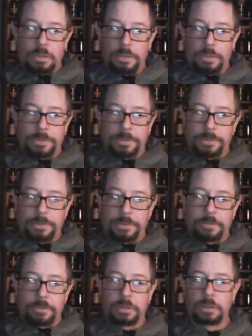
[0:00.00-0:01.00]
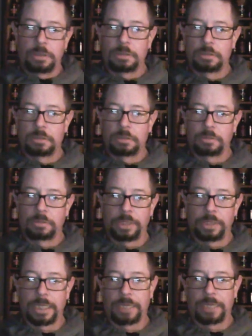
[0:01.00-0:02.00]
and uh,
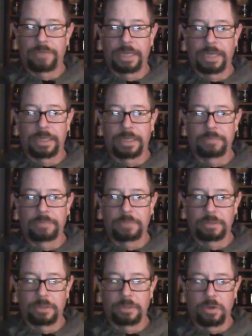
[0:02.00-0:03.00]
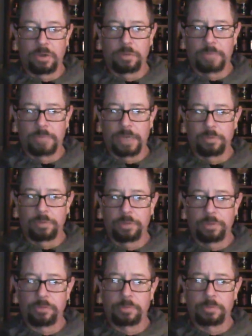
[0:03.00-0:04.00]
really kind of violating my, the, my own
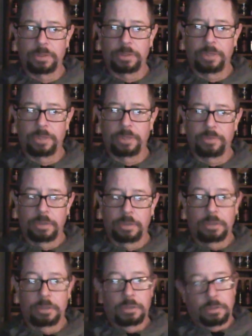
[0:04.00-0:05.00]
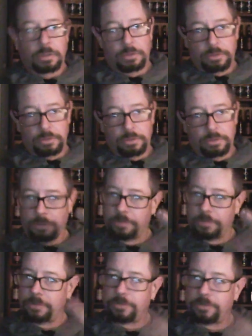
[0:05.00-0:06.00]
principle of you go
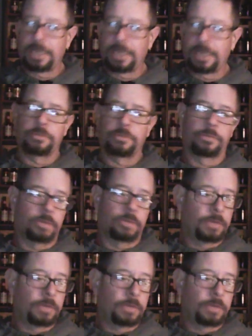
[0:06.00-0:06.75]
through the challenges.